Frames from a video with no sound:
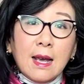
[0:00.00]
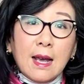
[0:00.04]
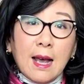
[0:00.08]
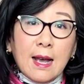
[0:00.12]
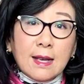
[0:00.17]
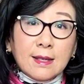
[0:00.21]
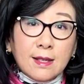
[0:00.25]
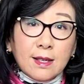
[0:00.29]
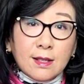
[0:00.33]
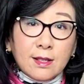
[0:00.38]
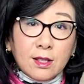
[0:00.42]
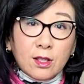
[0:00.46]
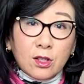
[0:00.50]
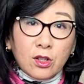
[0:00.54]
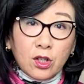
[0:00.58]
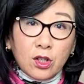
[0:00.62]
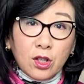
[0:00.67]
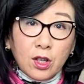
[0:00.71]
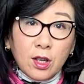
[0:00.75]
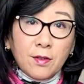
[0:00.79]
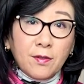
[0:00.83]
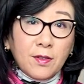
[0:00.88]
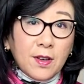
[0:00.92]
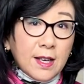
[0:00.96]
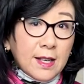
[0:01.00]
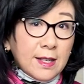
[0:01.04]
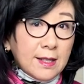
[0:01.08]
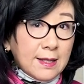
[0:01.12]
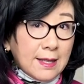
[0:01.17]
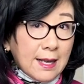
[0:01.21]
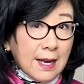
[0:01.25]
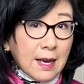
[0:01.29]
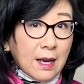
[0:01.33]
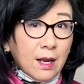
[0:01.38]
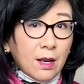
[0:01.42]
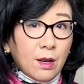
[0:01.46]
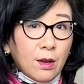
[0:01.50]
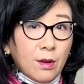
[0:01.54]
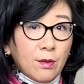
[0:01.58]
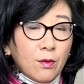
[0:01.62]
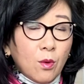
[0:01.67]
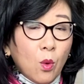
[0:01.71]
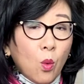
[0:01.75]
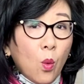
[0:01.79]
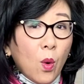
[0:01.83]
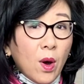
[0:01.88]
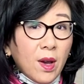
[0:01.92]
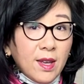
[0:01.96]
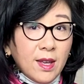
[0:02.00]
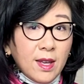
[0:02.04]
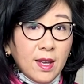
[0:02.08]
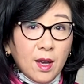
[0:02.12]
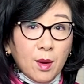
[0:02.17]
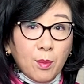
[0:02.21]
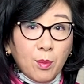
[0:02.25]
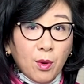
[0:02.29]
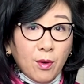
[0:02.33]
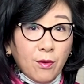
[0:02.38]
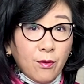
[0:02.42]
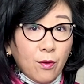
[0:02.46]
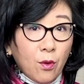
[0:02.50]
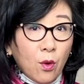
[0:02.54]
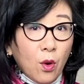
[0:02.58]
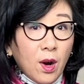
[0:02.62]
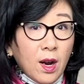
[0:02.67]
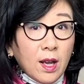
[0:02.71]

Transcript: as its chief executive 1 year before